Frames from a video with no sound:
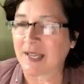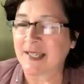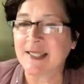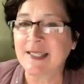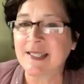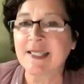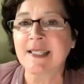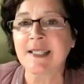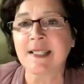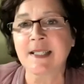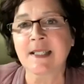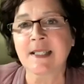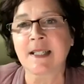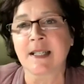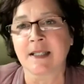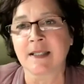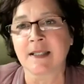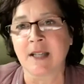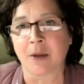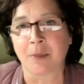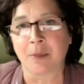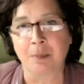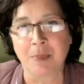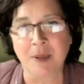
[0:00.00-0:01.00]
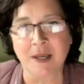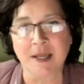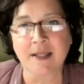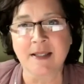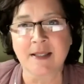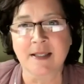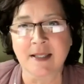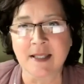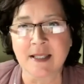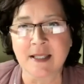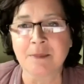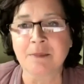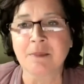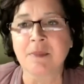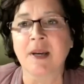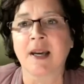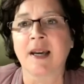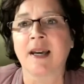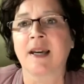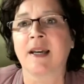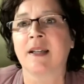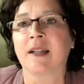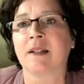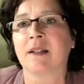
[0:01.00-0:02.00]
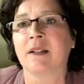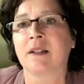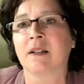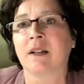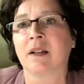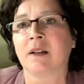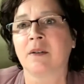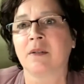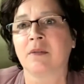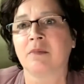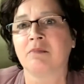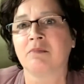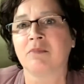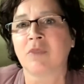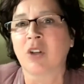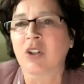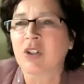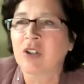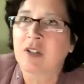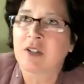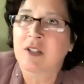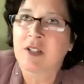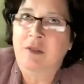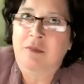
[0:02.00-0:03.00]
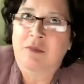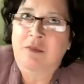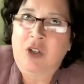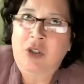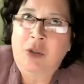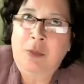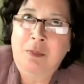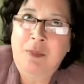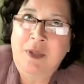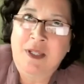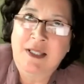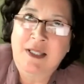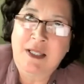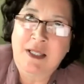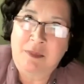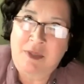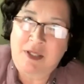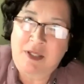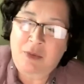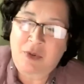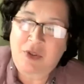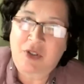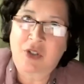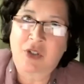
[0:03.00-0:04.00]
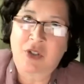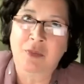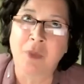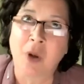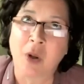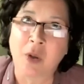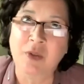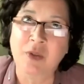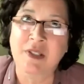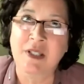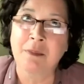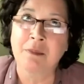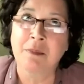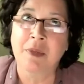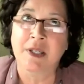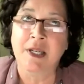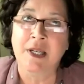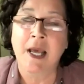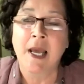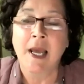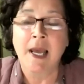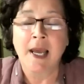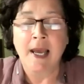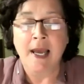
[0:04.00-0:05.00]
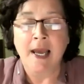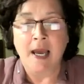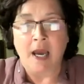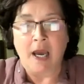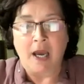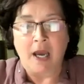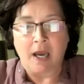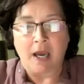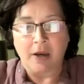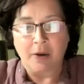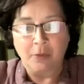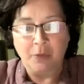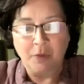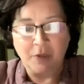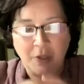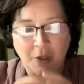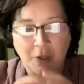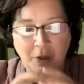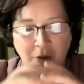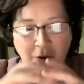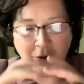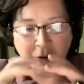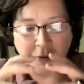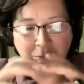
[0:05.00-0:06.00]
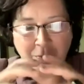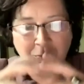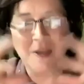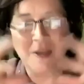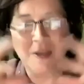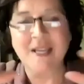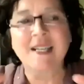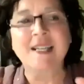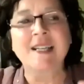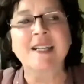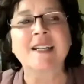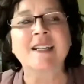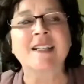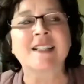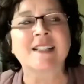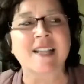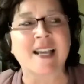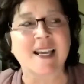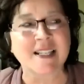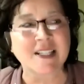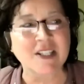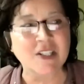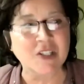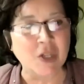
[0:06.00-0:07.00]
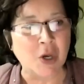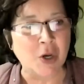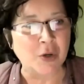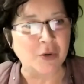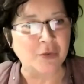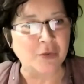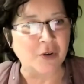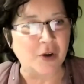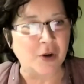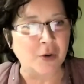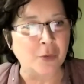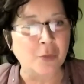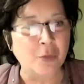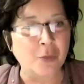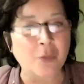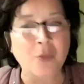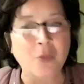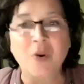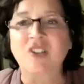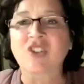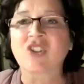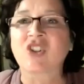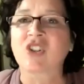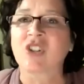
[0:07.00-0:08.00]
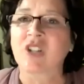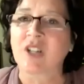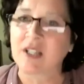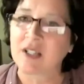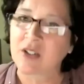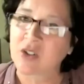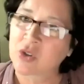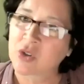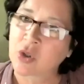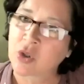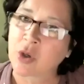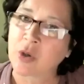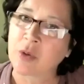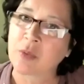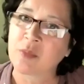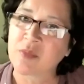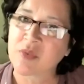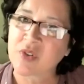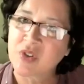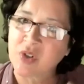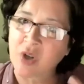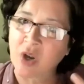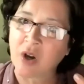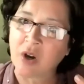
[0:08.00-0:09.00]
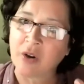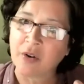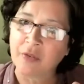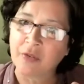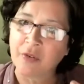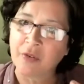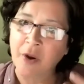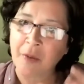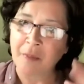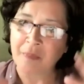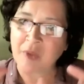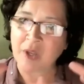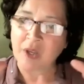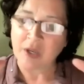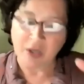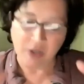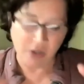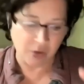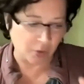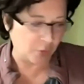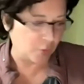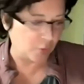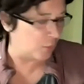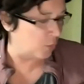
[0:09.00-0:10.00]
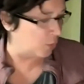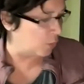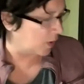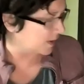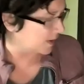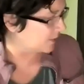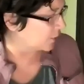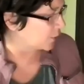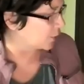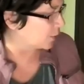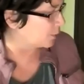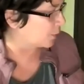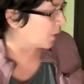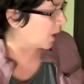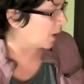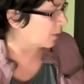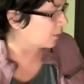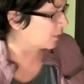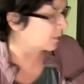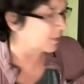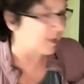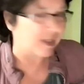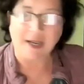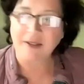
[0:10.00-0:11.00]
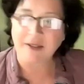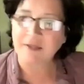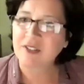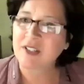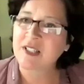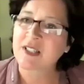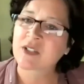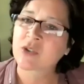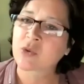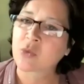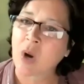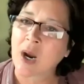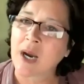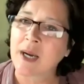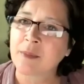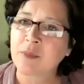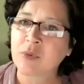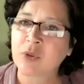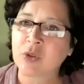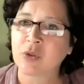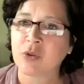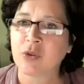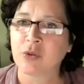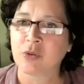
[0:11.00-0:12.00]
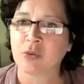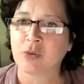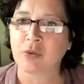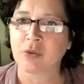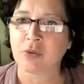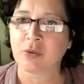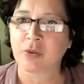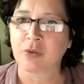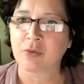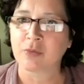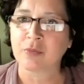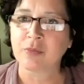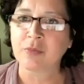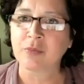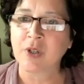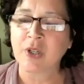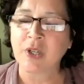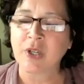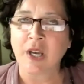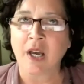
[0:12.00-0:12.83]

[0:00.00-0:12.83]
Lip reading: I needed a big team, and not a big team. It was a small team, but with a big in sense of rich in terms of, whatever the problem that I've described to you, you